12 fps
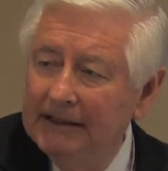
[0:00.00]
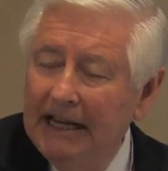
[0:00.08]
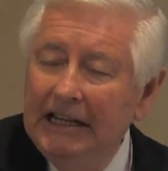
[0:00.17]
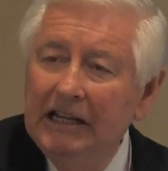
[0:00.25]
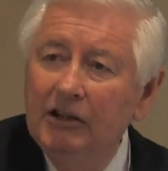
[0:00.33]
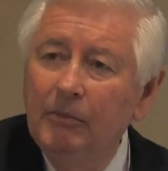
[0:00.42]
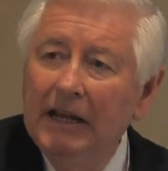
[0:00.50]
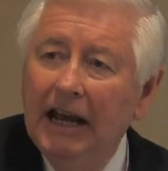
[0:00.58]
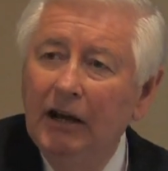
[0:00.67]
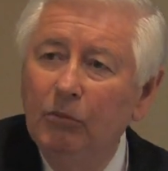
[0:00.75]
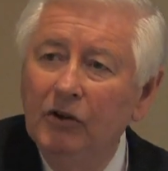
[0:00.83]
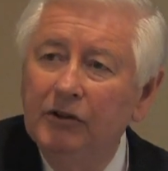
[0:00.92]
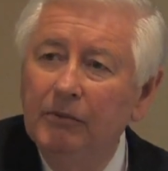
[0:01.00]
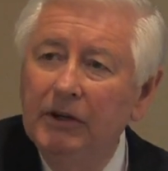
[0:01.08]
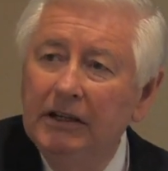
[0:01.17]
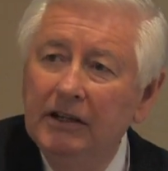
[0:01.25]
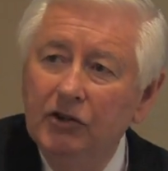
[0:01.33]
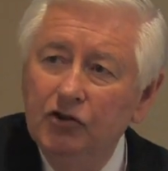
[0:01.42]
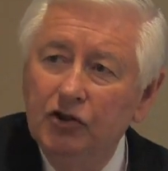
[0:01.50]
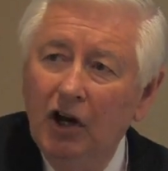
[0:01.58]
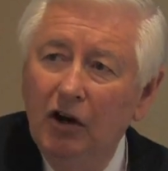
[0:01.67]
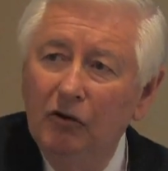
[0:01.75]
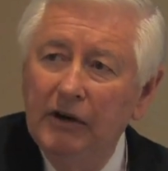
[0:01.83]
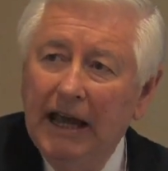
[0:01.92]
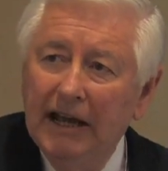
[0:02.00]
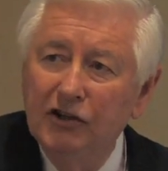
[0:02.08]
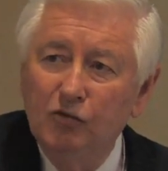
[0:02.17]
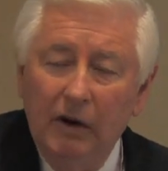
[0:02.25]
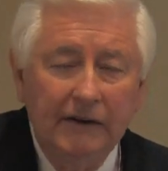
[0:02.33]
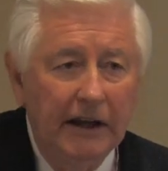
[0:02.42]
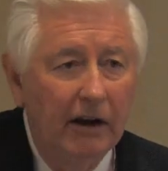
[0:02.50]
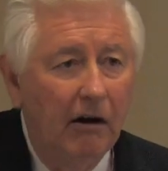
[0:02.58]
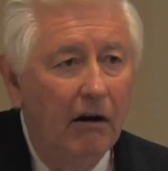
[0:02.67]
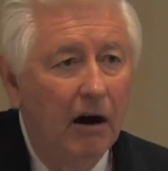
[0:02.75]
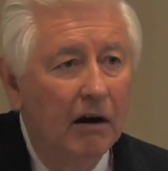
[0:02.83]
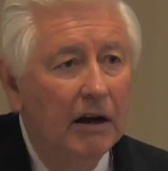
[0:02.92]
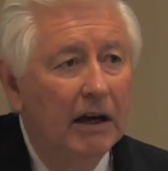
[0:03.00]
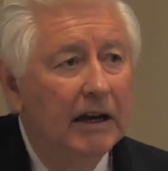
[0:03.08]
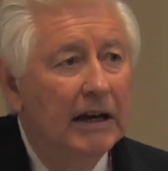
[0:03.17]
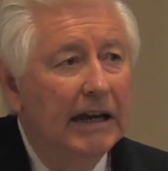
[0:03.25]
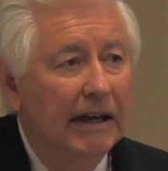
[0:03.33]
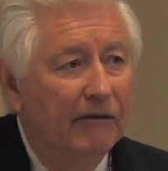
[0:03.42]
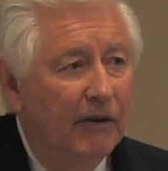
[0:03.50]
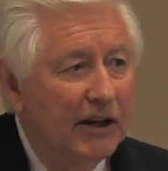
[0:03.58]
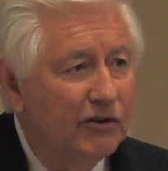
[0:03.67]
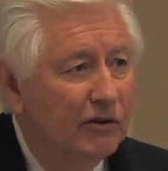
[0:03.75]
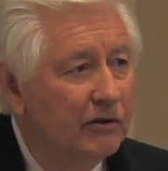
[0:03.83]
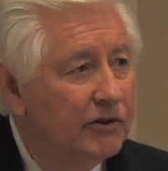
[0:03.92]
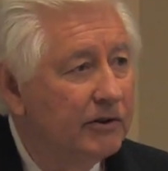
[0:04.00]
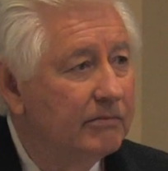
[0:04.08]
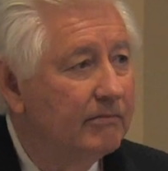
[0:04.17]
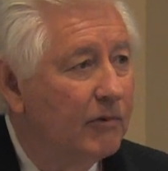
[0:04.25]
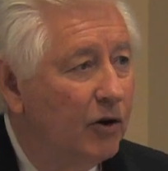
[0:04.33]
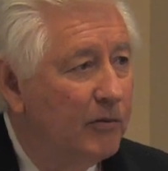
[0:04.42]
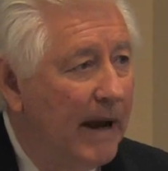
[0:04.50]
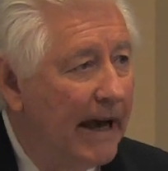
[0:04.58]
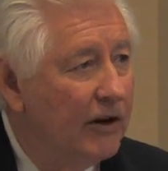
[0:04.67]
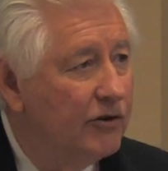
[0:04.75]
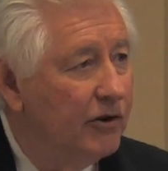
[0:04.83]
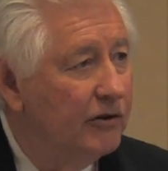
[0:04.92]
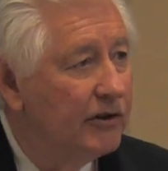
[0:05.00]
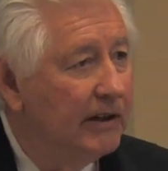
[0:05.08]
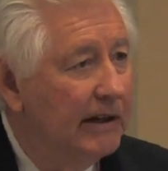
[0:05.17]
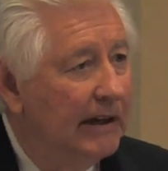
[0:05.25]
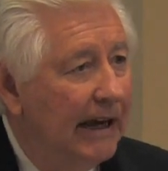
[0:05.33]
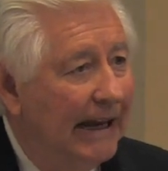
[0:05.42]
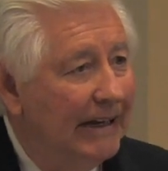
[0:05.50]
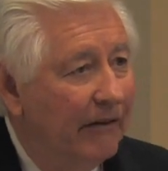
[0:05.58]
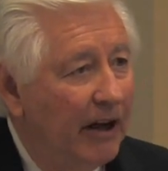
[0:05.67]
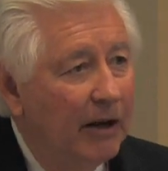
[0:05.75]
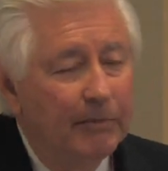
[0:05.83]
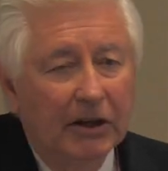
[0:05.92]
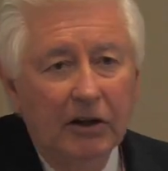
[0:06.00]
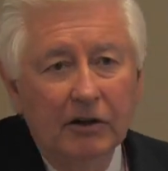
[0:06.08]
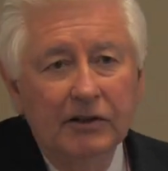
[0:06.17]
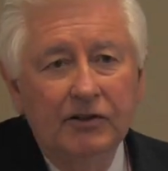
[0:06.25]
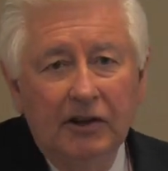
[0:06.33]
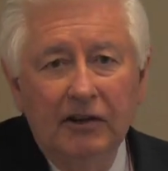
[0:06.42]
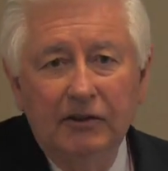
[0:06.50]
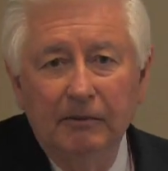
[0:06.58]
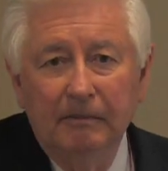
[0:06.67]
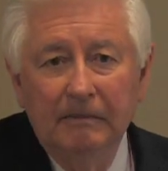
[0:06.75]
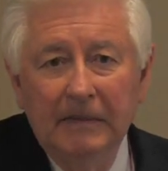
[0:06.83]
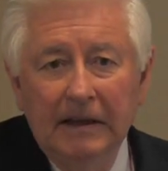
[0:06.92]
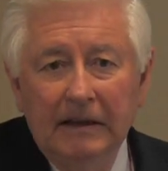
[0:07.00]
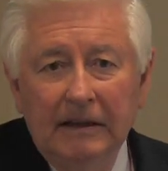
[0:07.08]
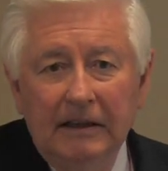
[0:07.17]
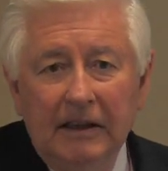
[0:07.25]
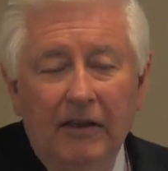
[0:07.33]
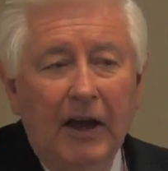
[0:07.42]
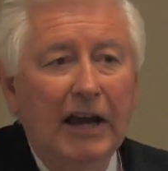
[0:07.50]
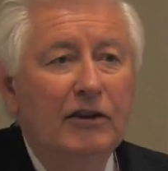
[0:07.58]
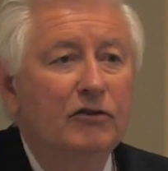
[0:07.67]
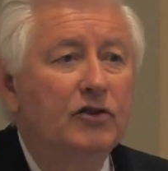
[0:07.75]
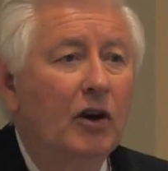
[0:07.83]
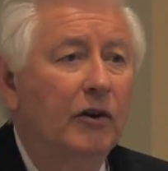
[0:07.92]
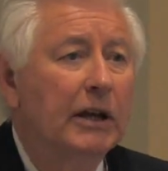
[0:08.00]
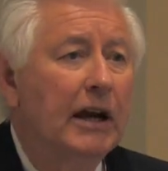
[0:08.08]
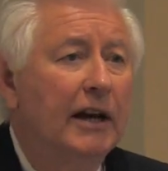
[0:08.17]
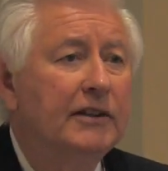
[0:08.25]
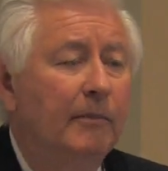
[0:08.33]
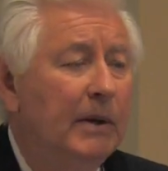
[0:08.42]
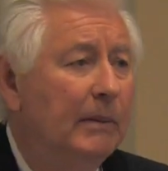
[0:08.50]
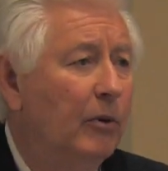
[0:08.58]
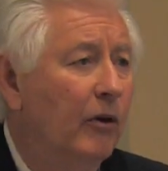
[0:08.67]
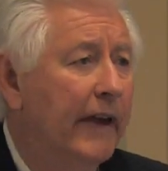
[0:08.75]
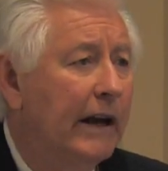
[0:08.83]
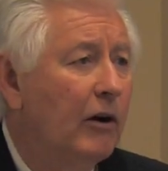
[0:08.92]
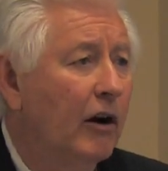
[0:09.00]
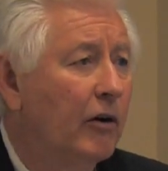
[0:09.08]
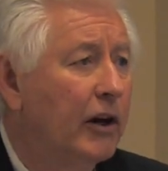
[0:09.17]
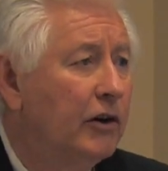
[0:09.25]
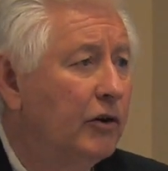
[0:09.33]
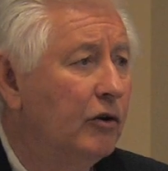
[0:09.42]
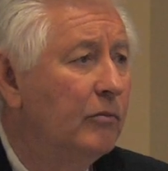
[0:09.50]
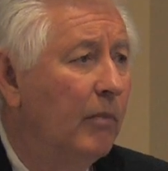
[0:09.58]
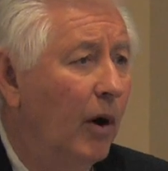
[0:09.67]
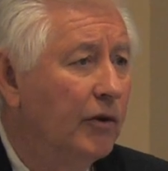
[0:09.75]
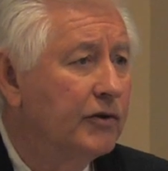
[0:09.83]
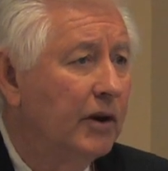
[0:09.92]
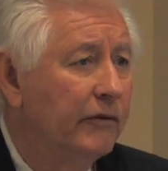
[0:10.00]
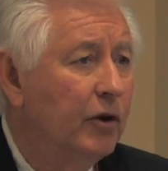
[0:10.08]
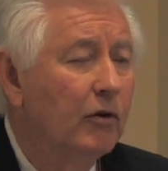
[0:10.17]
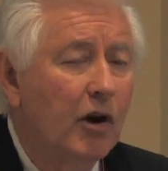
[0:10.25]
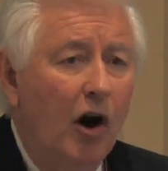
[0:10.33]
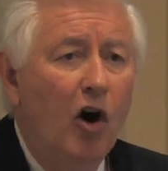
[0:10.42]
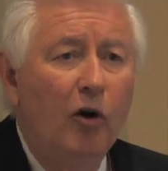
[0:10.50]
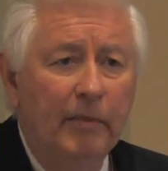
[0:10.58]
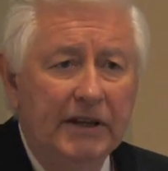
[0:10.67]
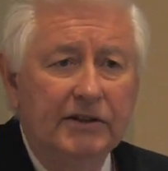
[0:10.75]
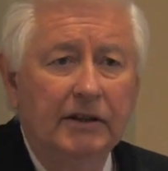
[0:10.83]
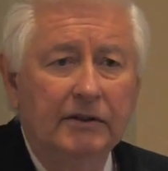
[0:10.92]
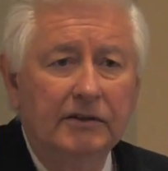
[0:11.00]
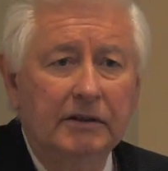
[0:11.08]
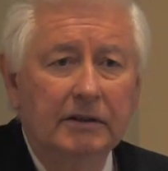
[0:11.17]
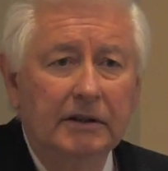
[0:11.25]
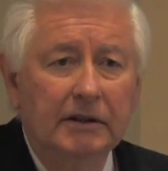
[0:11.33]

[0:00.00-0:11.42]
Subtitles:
They need to be able to be shown as what they are: investors, good managers, and developing a good system. Those are the kinds of people that are going to do most of your call business.